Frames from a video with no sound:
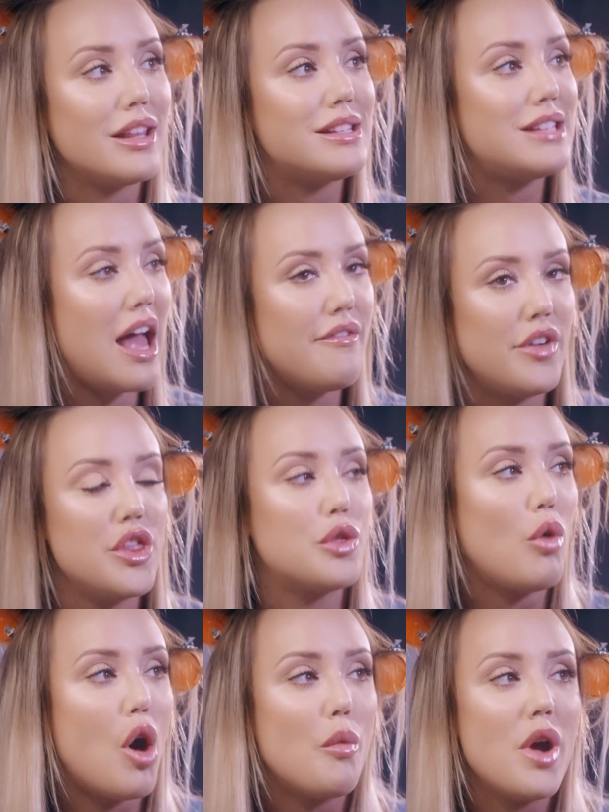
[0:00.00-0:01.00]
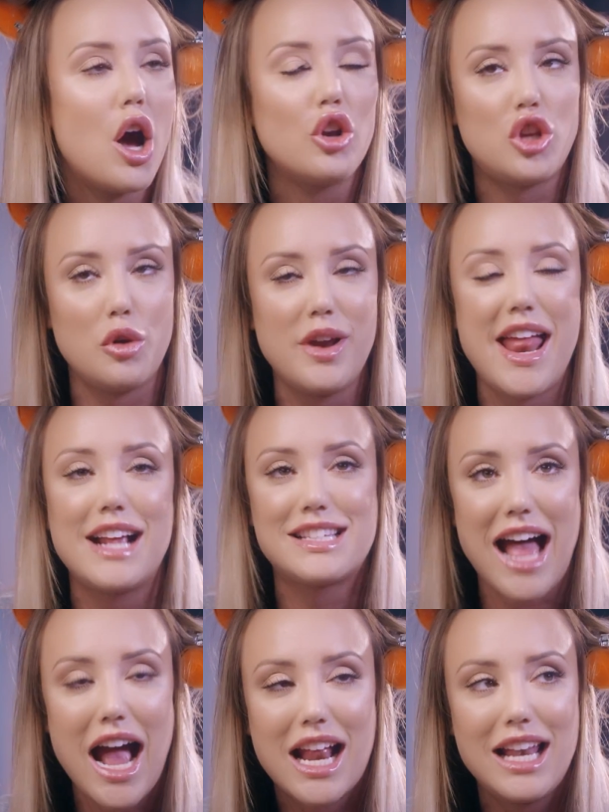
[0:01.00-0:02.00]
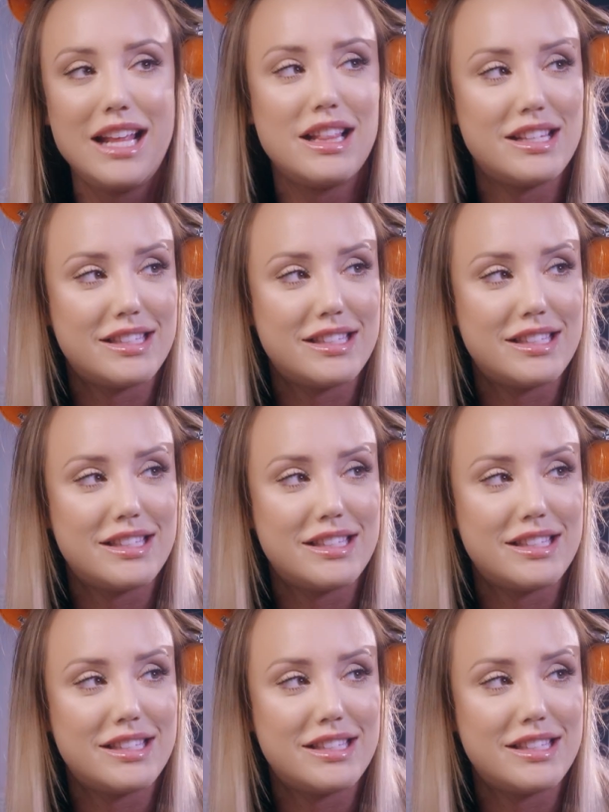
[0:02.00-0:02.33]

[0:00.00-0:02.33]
the 7th one, we are doing exactly the